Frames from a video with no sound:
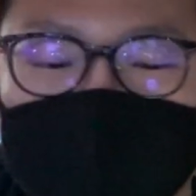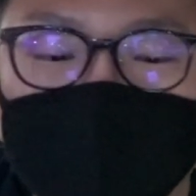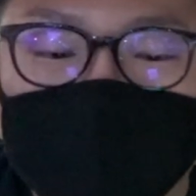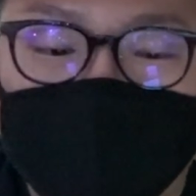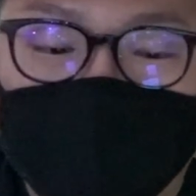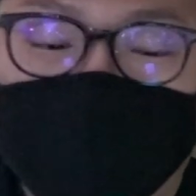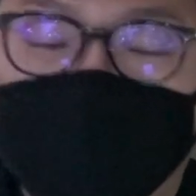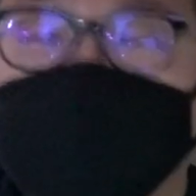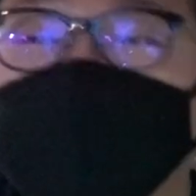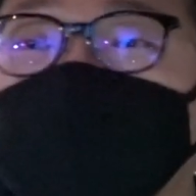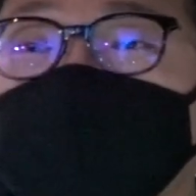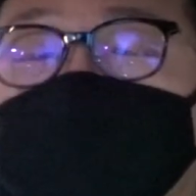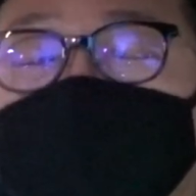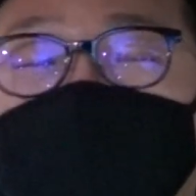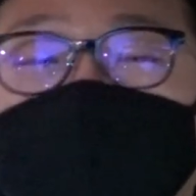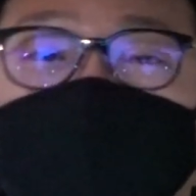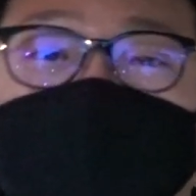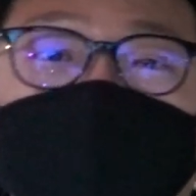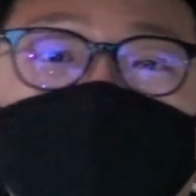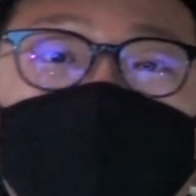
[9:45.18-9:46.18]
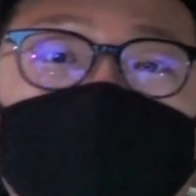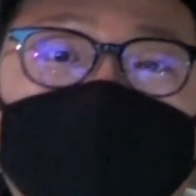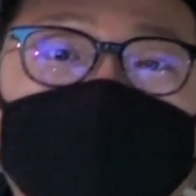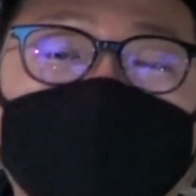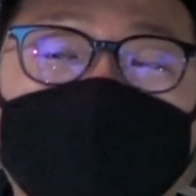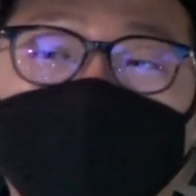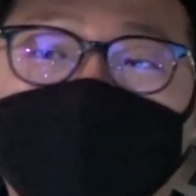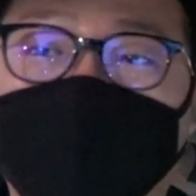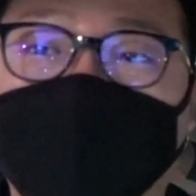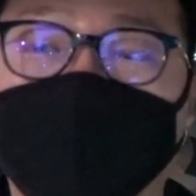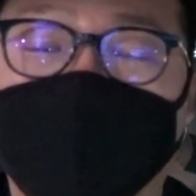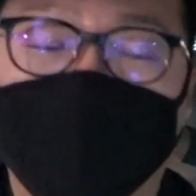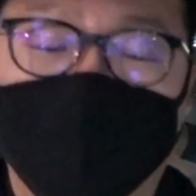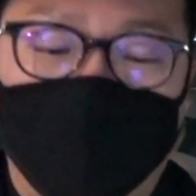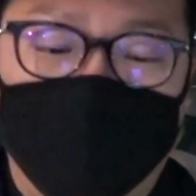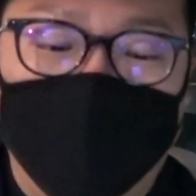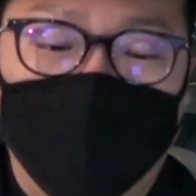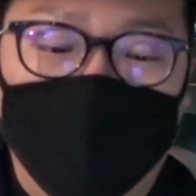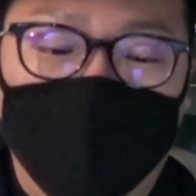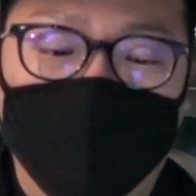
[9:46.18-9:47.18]
there's still a chance that I could have gotten a
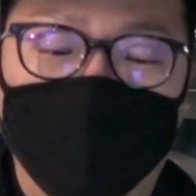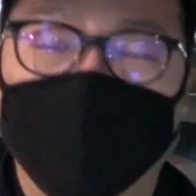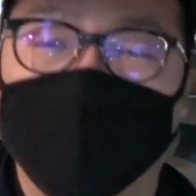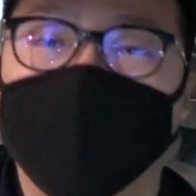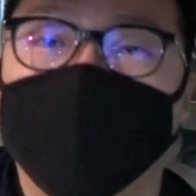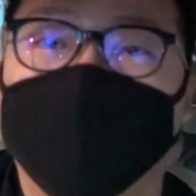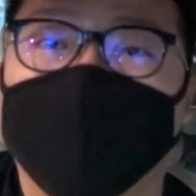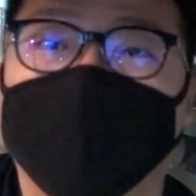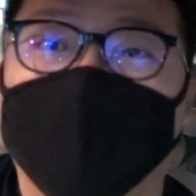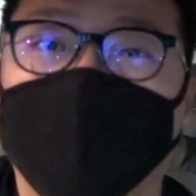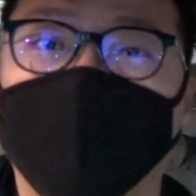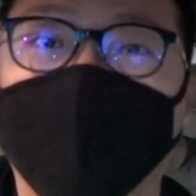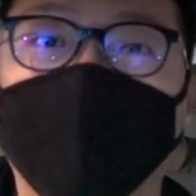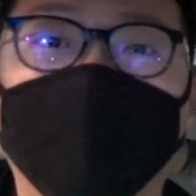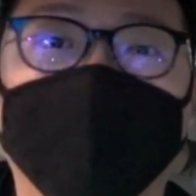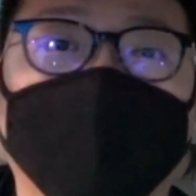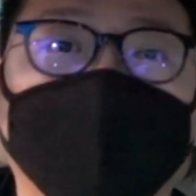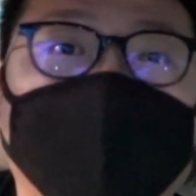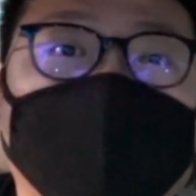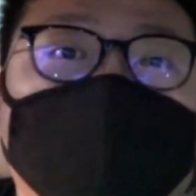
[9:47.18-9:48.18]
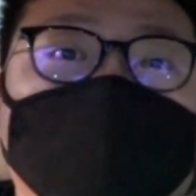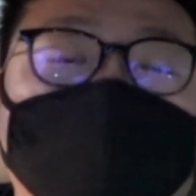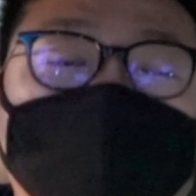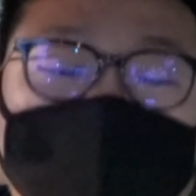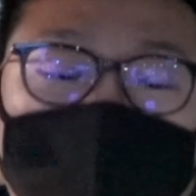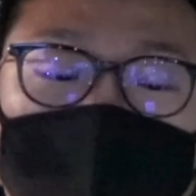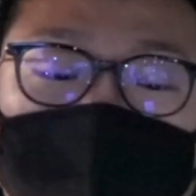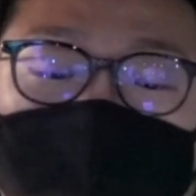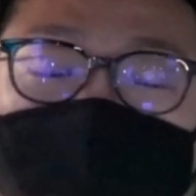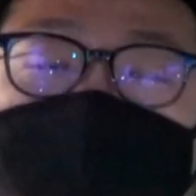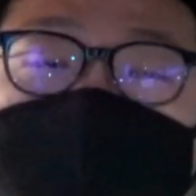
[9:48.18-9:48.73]
shiny, you know, from my Gold Plus. So I have